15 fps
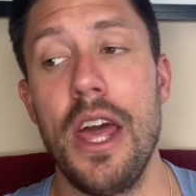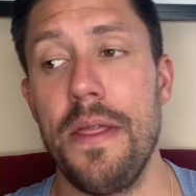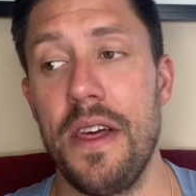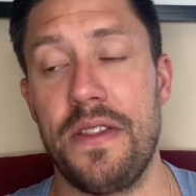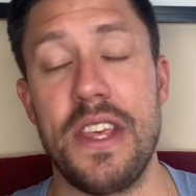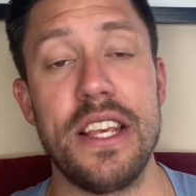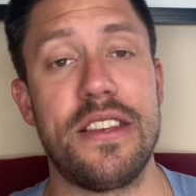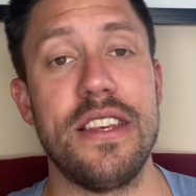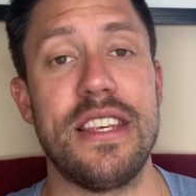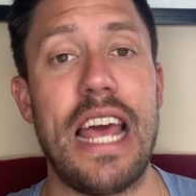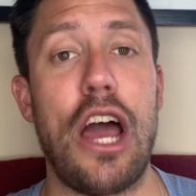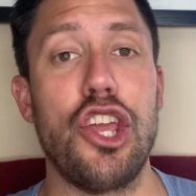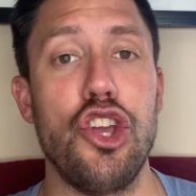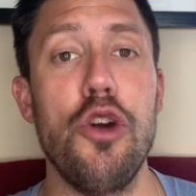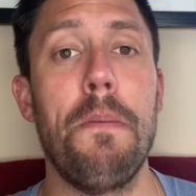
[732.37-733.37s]
that this is
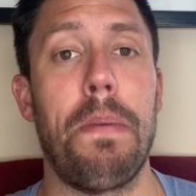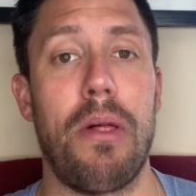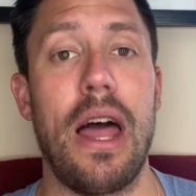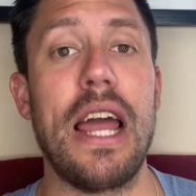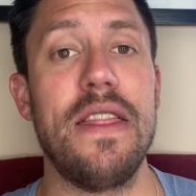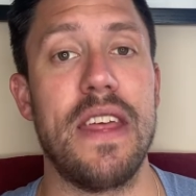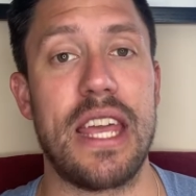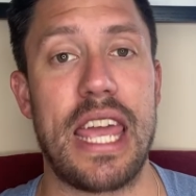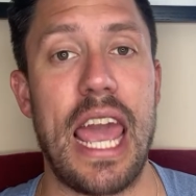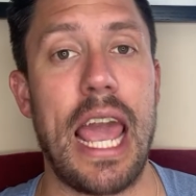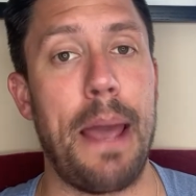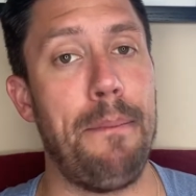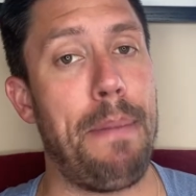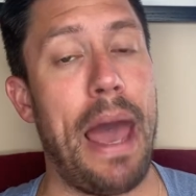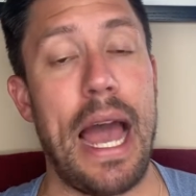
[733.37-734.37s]
how you played the
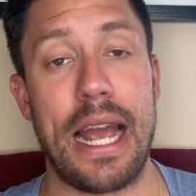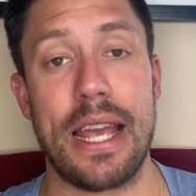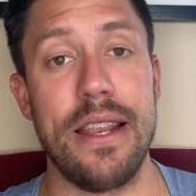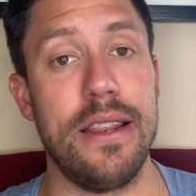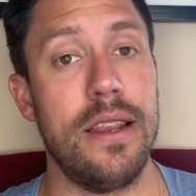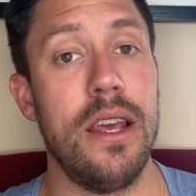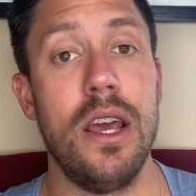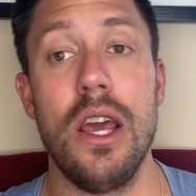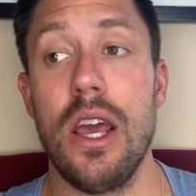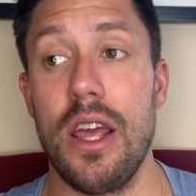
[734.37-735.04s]
game back in